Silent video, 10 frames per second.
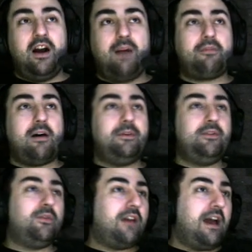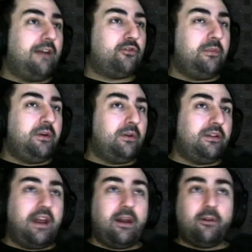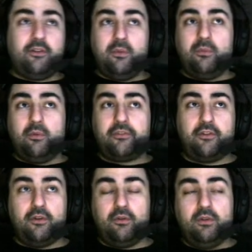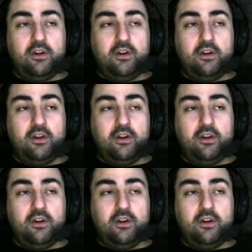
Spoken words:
I'll probably do a live stream here in a day or two, and we'll still